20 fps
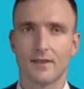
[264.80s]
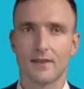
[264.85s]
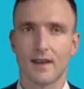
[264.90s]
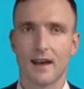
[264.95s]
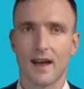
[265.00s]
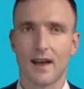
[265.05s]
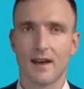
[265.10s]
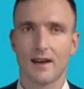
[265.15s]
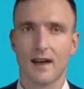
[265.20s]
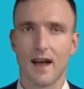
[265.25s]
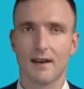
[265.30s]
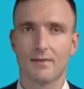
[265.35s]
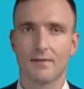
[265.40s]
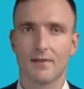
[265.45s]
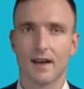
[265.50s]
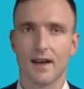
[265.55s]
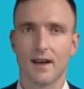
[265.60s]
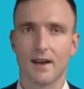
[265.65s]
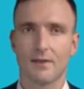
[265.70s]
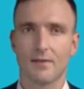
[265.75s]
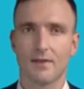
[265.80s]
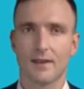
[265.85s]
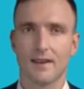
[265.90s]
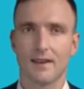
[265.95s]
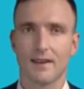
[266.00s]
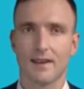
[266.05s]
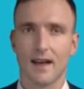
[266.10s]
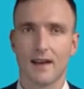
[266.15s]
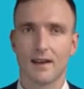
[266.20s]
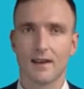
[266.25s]
They collaborate on
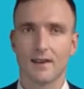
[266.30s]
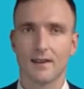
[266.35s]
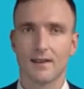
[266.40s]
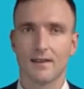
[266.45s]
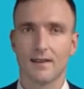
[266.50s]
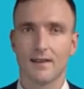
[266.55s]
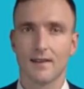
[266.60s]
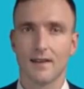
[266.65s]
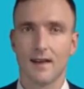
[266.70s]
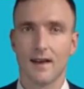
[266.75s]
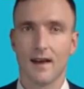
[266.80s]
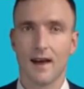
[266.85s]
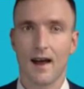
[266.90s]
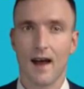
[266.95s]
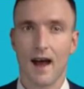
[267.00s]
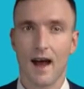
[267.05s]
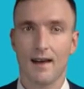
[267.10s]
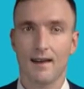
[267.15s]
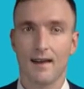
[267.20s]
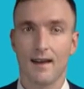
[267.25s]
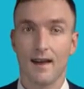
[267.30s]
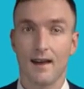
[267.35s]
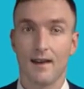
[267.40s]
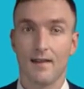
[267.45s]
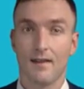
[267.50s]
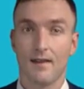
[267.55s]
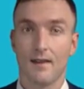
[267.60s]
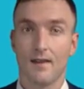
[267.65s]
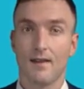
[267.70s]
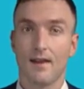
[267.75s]
presentations, enhancing
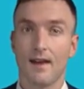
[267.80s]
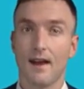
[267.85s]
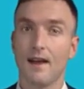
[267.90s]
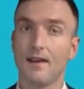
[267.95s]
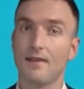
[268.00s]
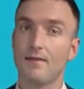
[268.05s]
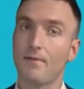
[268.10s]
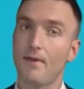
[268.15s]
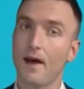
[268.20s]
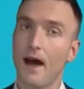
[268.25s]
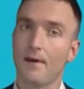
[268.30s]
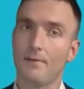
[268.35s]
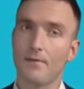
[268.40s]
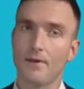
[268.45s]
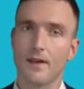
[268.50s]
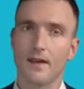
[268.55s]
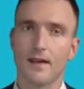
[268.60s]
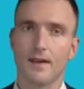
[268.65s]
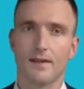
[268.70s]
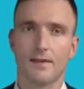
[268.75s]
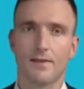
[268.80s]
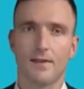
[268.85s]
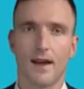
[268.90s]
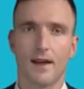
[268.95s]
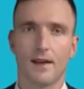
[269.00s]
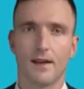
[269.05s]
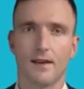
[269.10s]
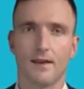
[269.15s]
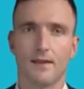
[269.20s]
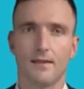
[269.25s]
enthusiasm and
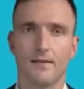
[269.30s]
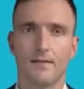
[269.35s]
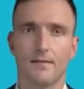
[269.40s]
participation.